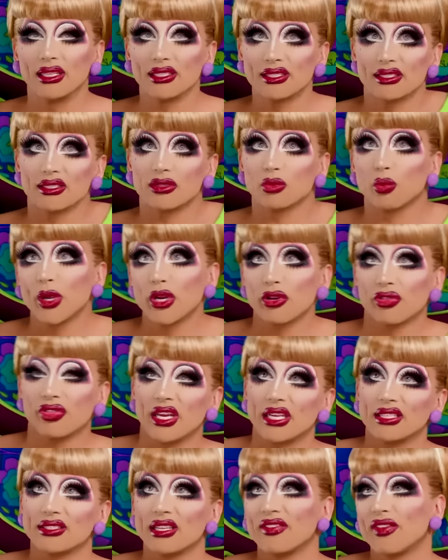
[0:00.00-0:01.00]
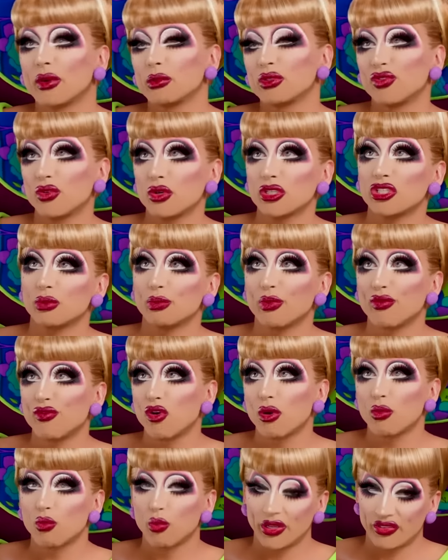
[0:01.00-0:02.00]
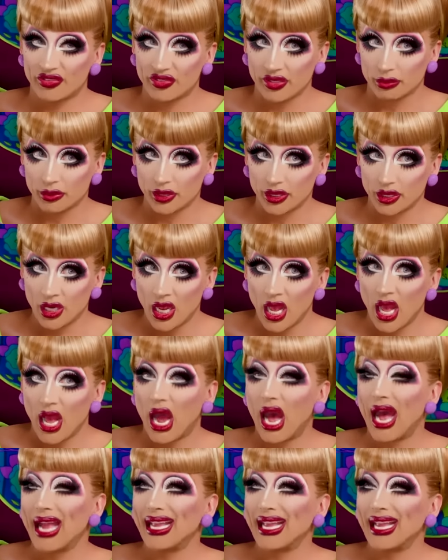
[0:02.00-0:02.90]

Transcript: this is the weird thing, is that if I was forced to perform with someone, mm -hmm.